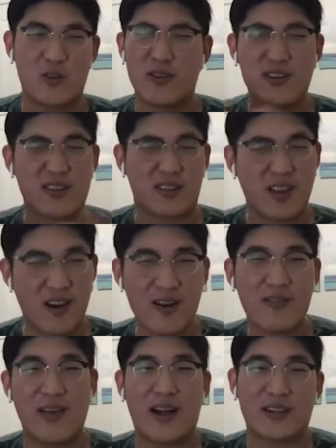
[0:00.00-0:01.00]
And so there's a
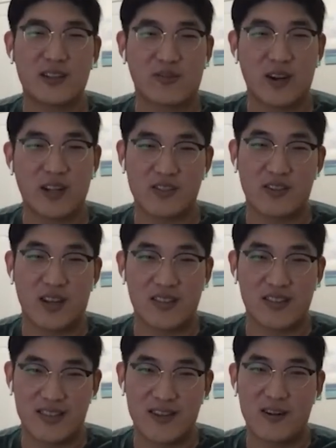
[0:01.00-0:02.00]
ton of factors for us
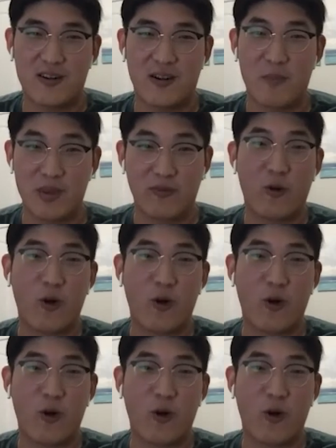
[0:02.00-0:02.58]
to consider